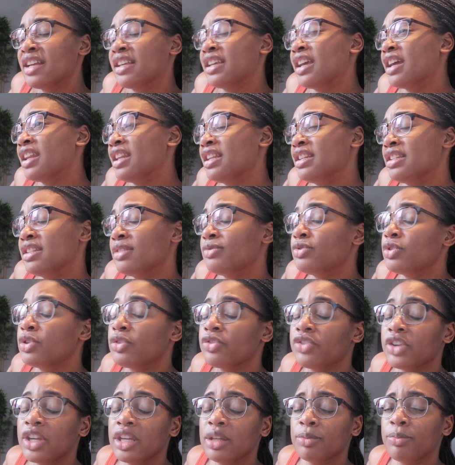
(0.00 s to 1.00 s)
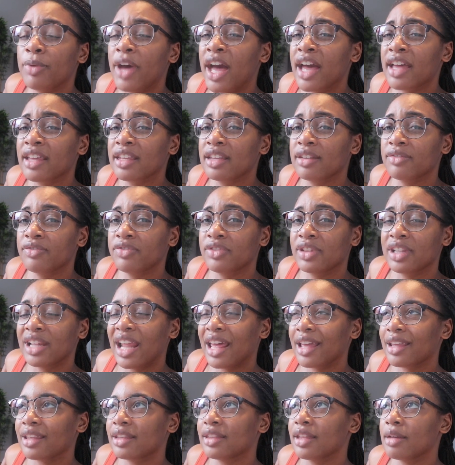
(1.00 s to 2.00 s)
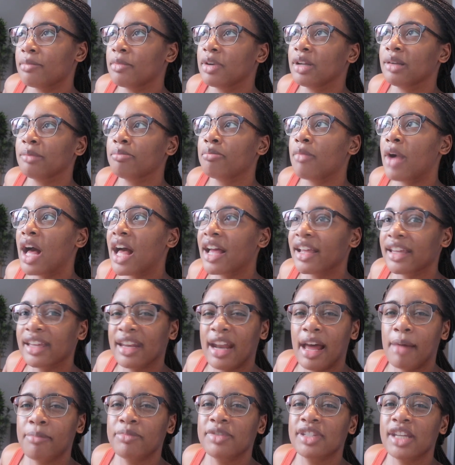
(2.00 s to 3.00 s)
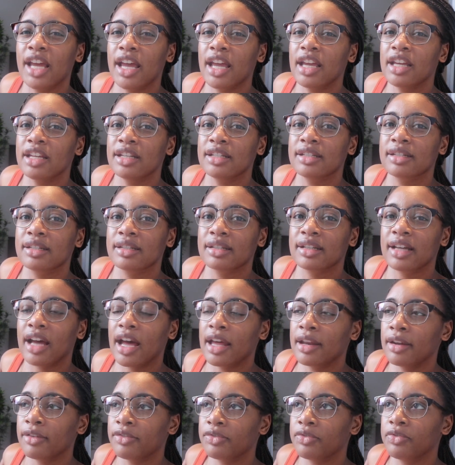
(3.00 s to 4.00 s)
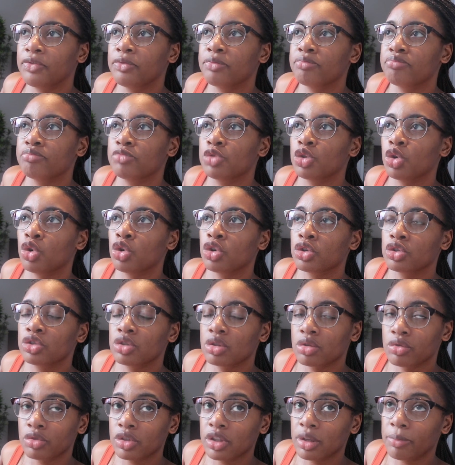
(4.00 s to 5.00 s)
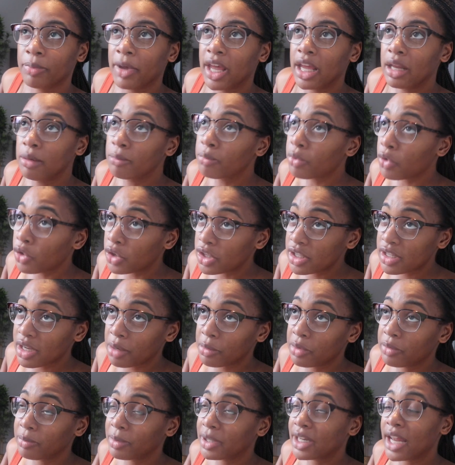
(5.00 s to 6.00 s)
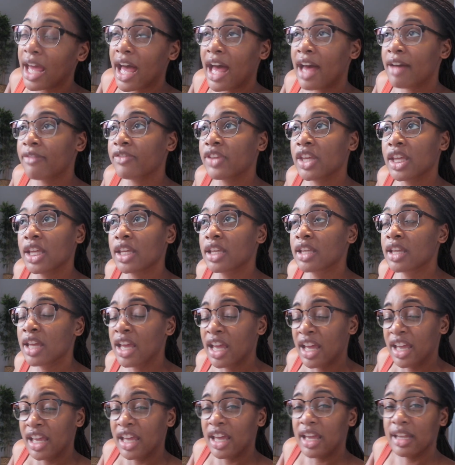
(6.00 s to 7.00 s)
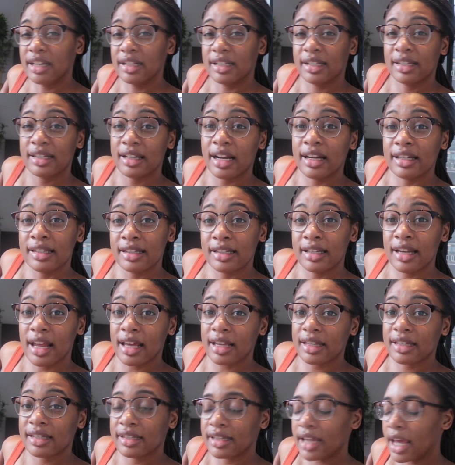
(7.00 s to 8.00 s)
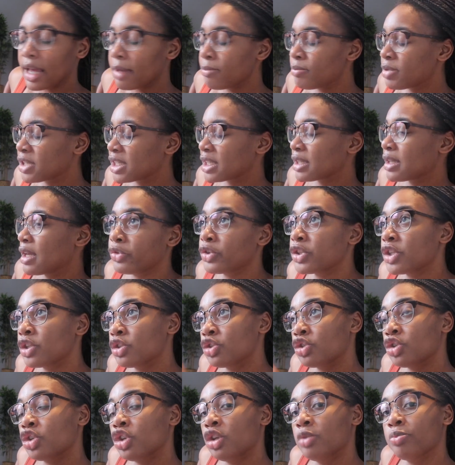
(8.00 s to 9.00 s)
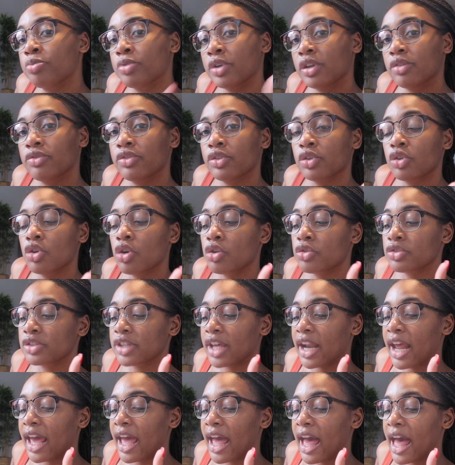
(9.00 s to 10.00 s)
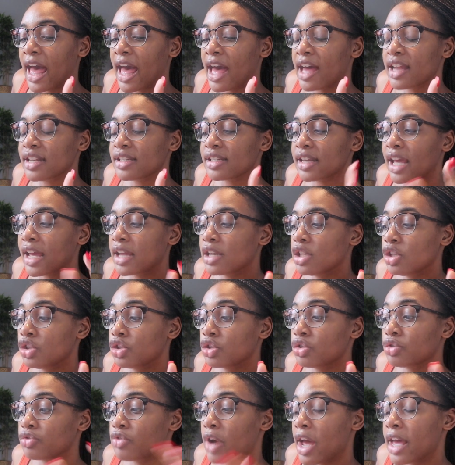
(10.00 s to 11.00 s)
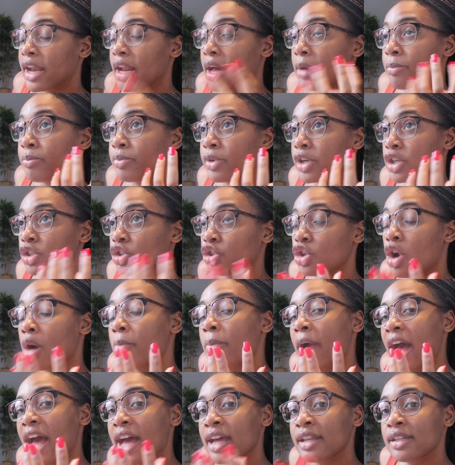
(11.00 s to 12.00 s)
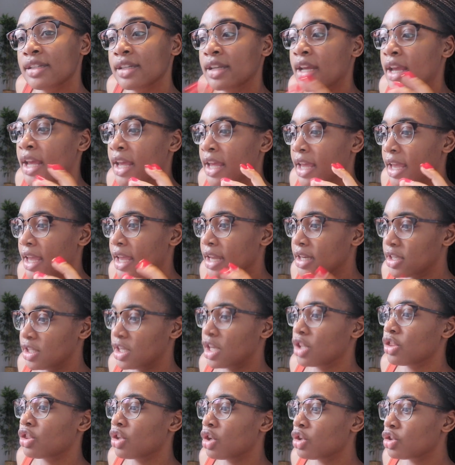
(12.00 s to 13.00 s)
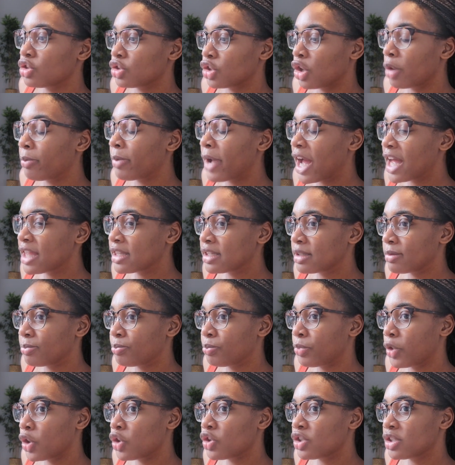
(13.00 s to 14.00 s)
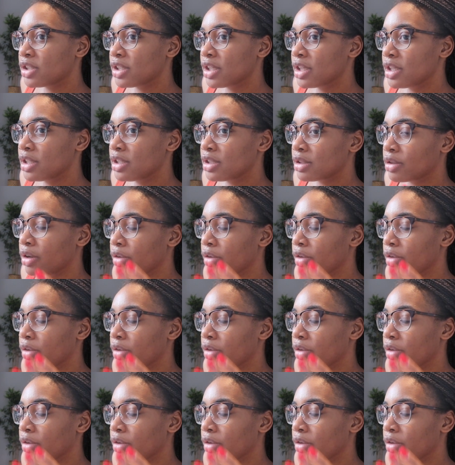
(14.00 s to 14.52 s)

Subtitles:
get interview feedback, give like them a market update, kind of talk through the pain points that we've been having and discuss next steps. For the 2 briefing calls that I had, I need to write up a job ad and get those job ads posted.